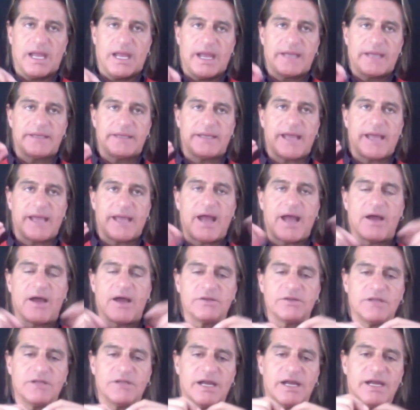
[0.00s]
And
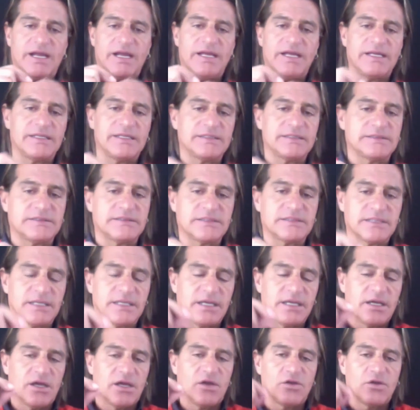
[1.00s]
now there is,
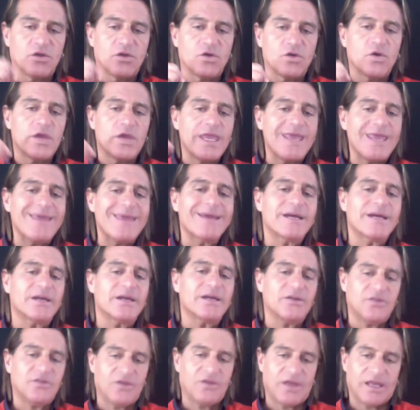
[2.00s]
you
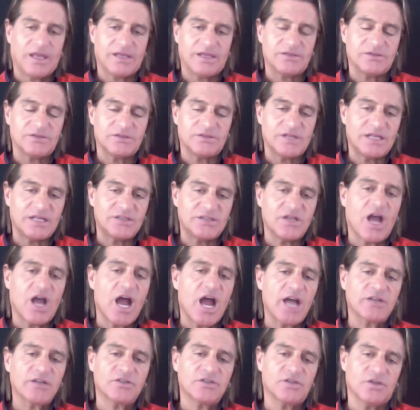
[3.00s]
hear things, they
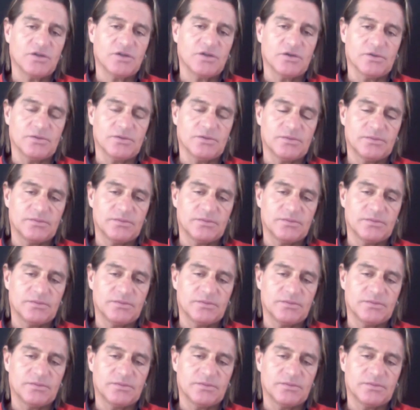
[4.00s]
talk to you.